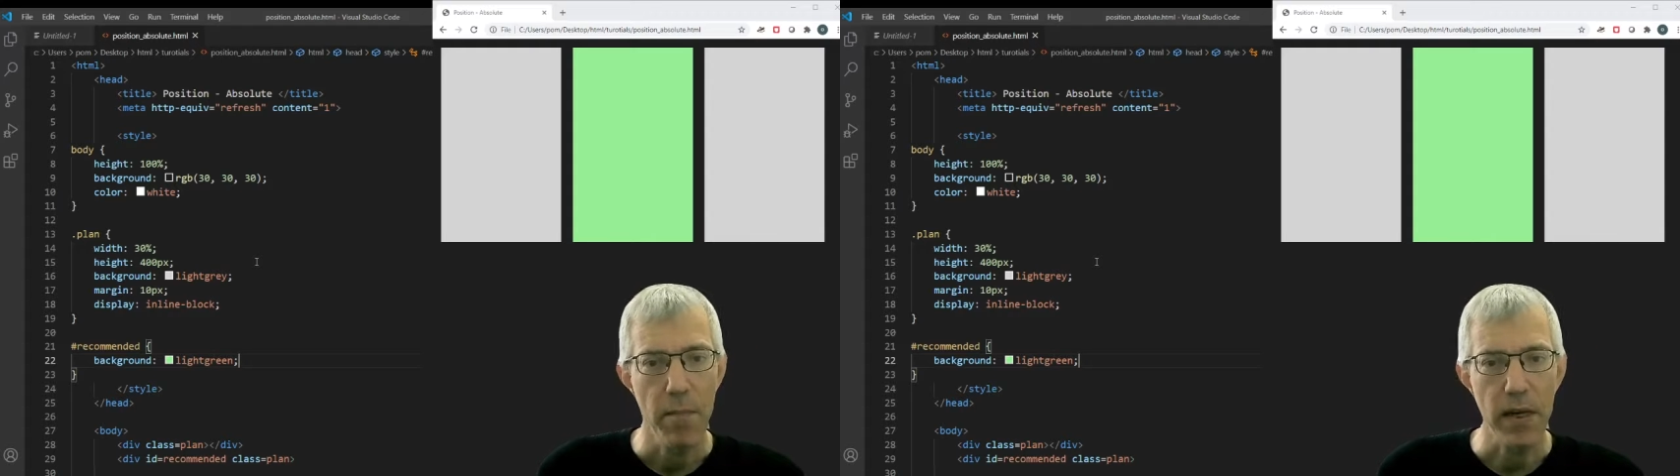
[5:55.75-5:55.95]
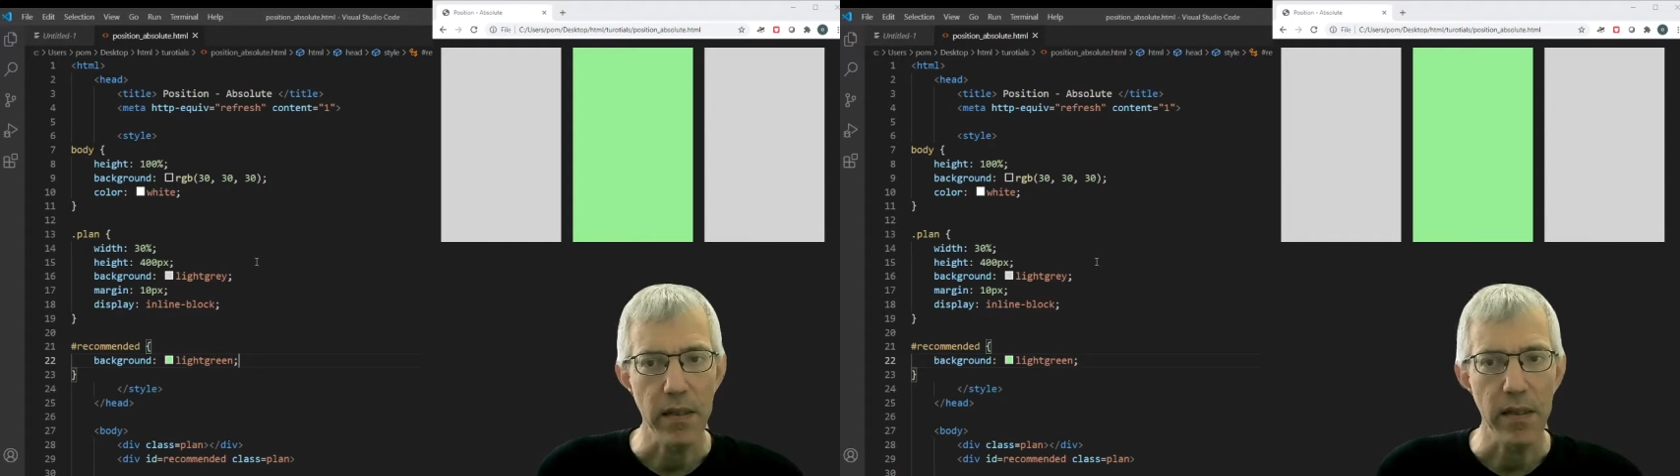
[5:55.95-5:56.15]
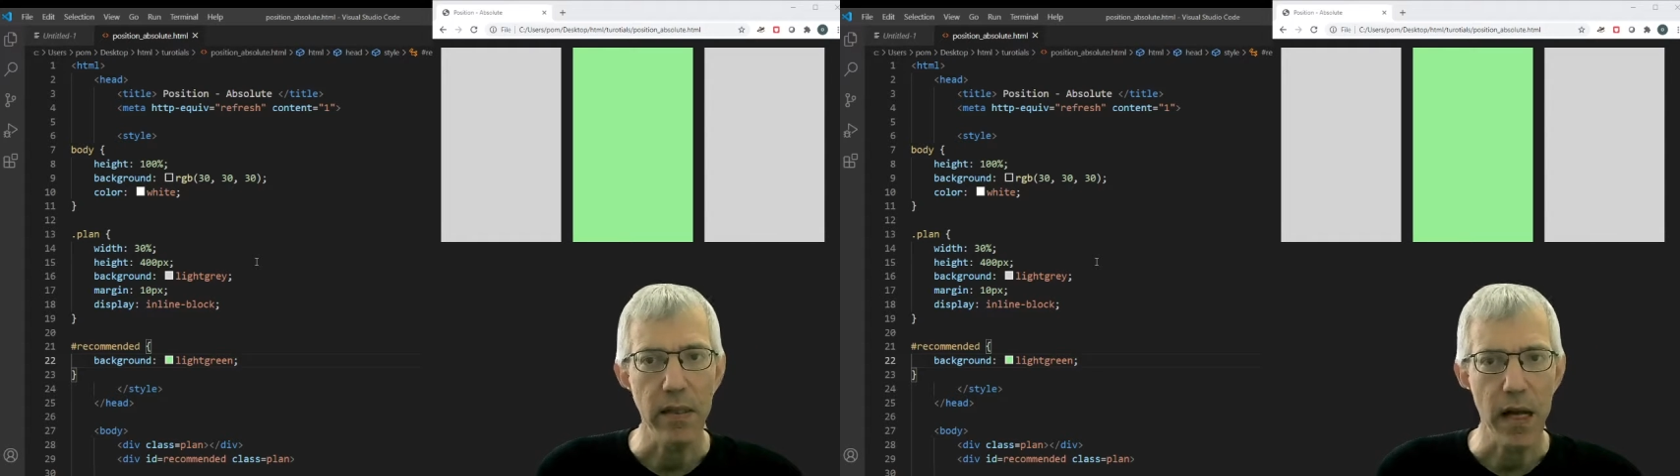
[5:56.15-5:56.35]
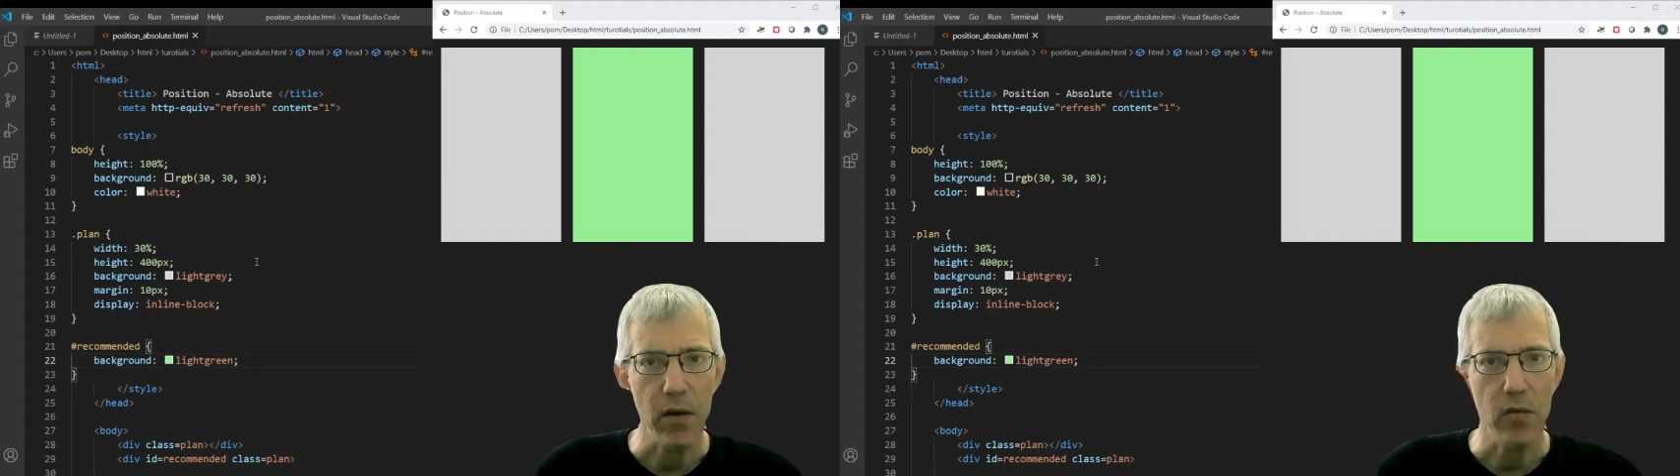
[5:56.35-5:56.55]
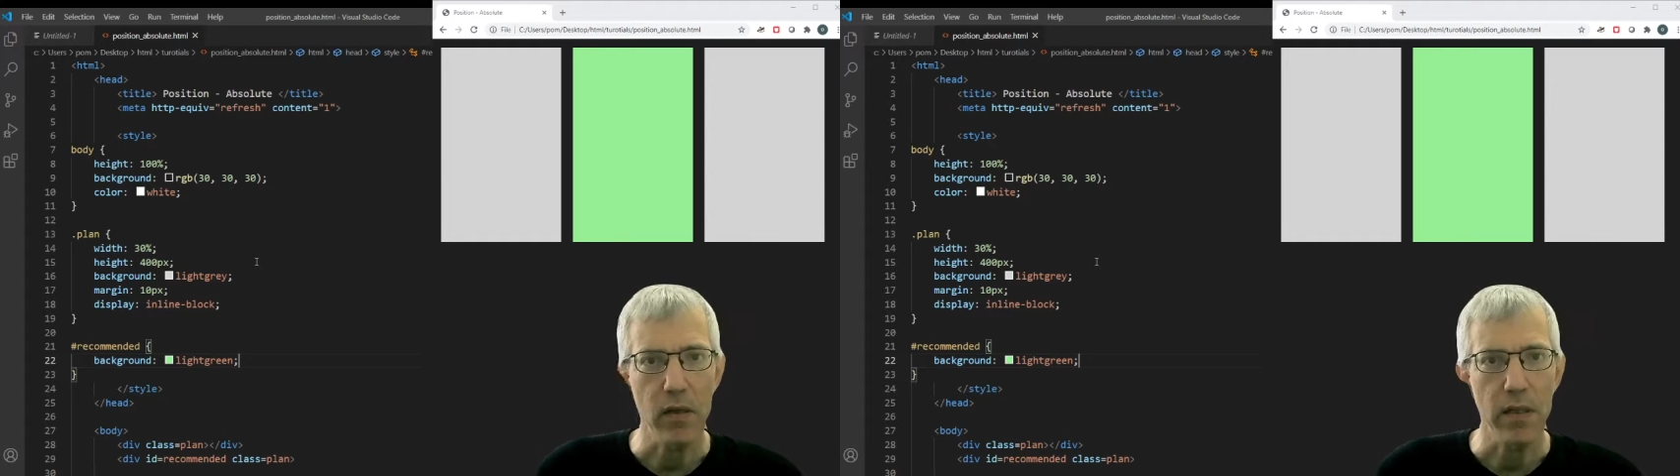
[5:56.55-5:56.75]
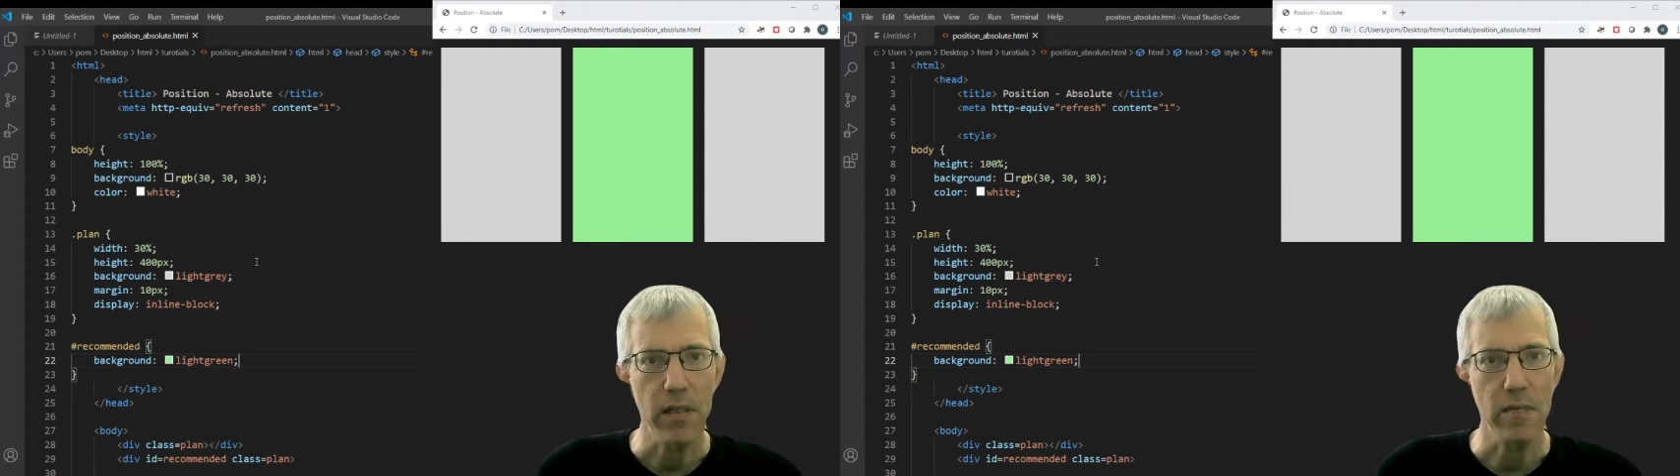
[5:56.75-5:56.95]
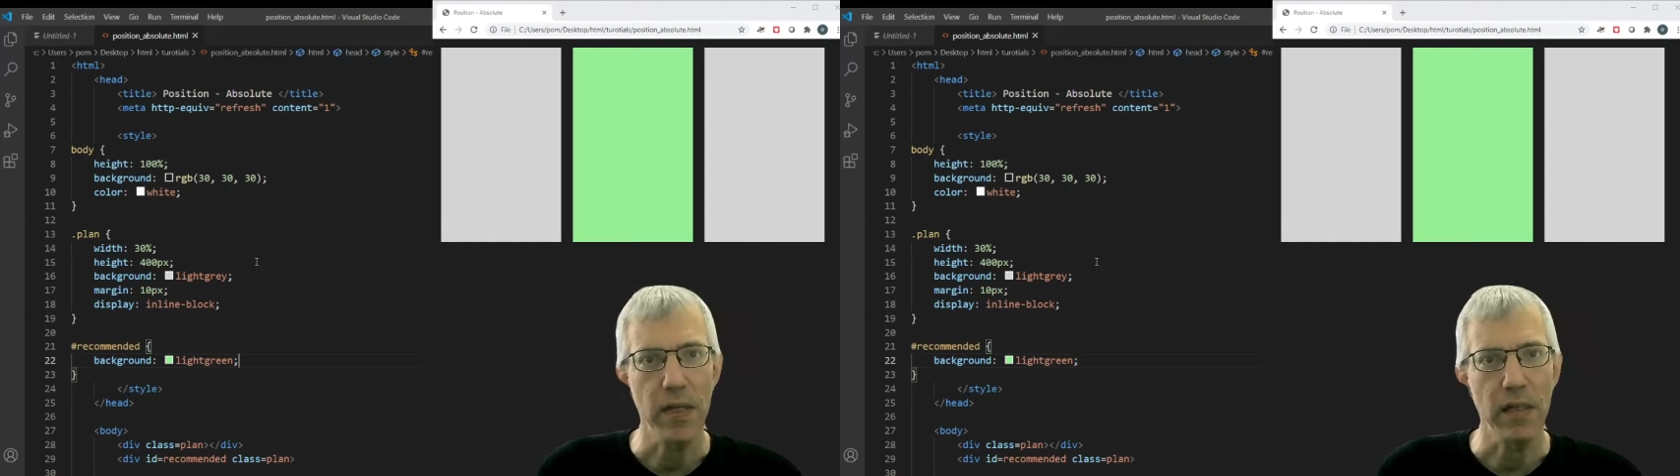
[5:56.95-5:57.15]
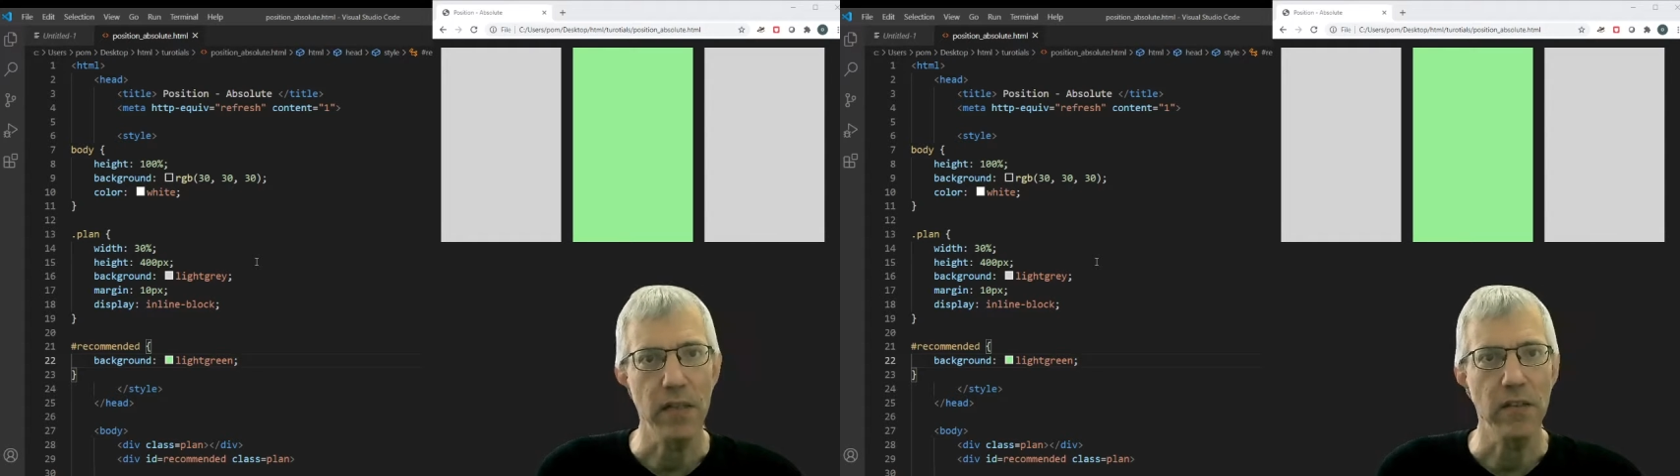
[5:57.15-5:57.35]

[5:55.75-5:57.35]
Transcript: But now let's make